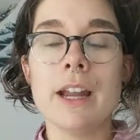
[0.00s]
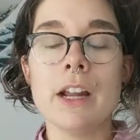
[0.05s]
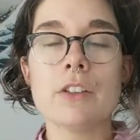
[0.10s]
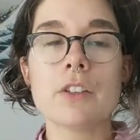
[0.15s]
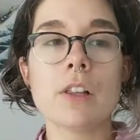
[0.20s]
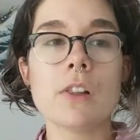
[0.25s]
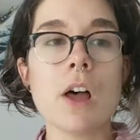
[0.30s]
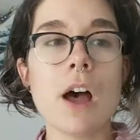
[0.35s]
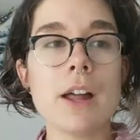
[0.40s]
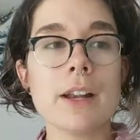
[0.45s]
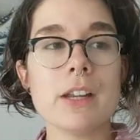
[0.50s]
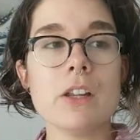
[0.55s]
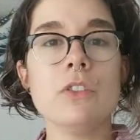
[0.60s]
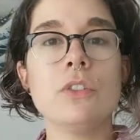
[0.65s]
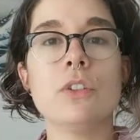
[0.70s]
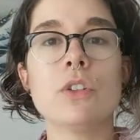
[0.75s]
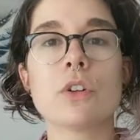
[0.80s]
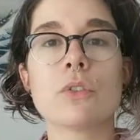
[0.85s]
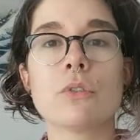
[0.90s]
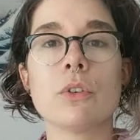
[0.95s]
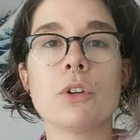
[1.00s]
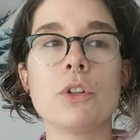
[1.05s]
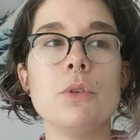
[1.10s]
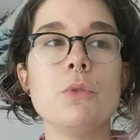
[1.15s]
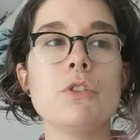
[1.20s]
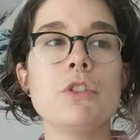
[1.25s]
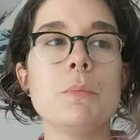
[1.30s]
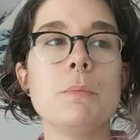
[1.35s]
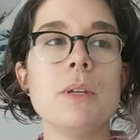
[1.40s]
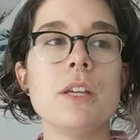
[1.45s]
it's a lot easier you
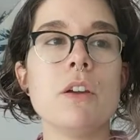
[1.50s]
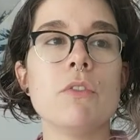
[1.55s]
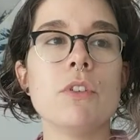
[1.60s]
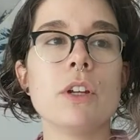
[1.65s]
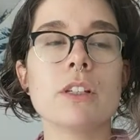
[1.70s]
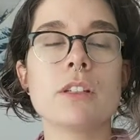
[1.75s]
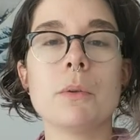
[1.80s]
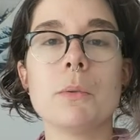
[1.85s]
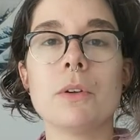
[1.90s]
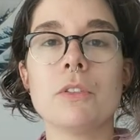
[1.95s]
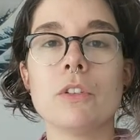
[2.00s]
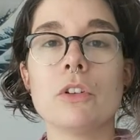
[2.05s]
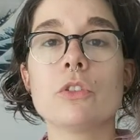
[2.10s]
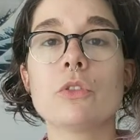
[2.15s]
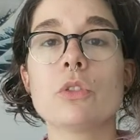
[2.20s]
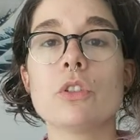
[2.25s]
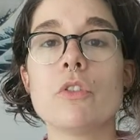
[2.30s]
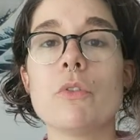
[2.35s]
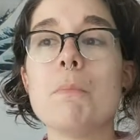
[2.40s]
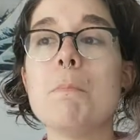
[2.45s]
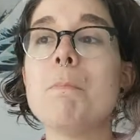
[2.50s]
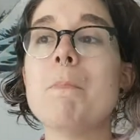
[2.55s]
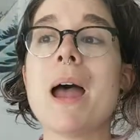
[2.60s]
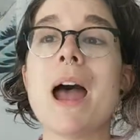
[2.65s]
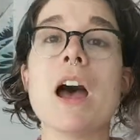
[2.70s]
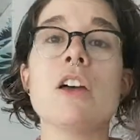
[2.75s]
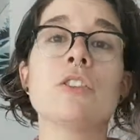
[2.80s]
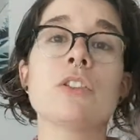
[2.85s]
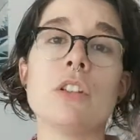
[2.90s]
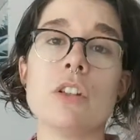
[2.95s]
to be a victim of a sort of
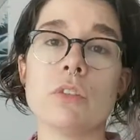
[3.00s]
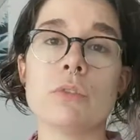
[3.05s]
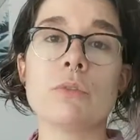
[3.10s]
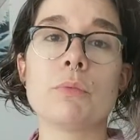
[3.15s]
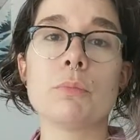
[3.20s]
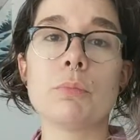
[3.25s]
massive